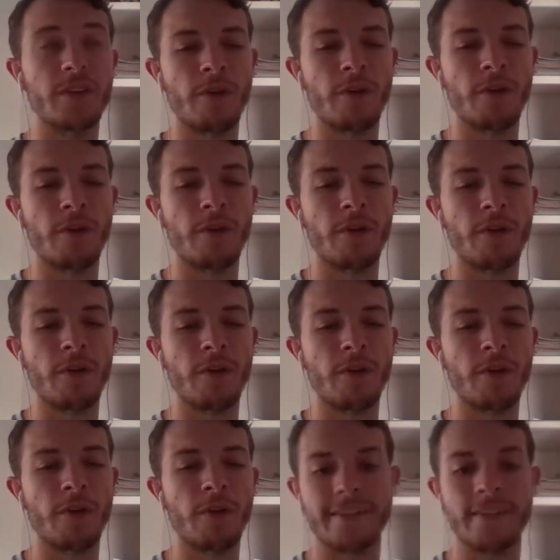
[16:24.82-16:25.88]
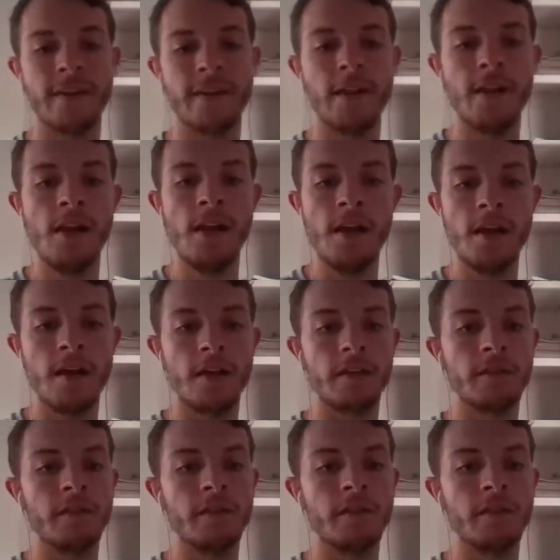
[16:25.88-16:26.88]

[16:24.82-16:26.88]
like closely around by like Madison.